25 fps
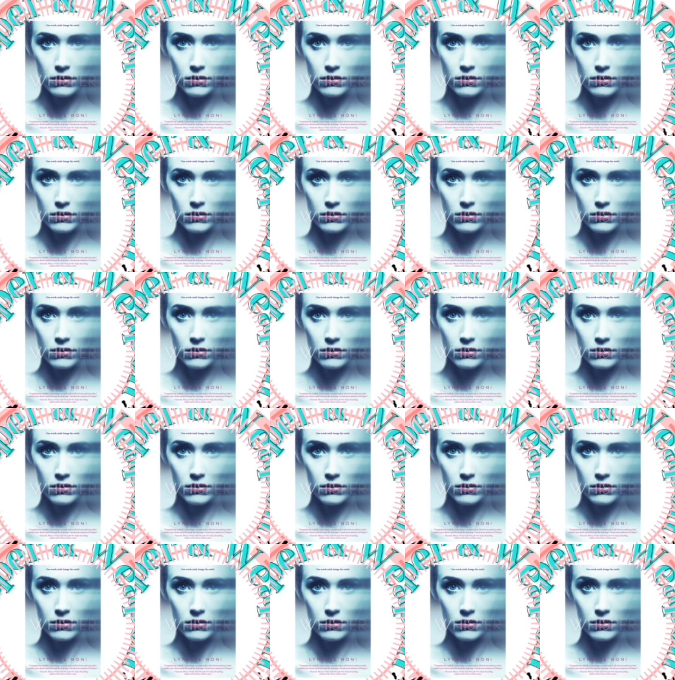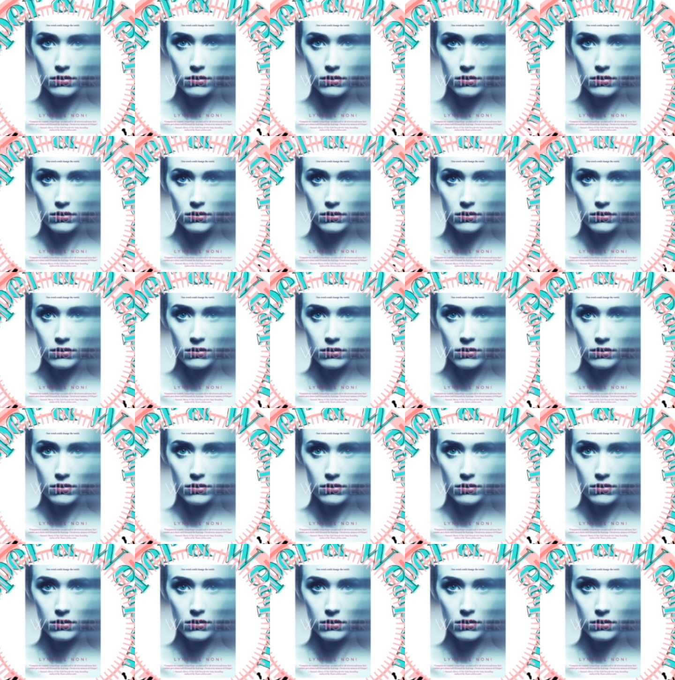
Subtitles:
(no one is talking)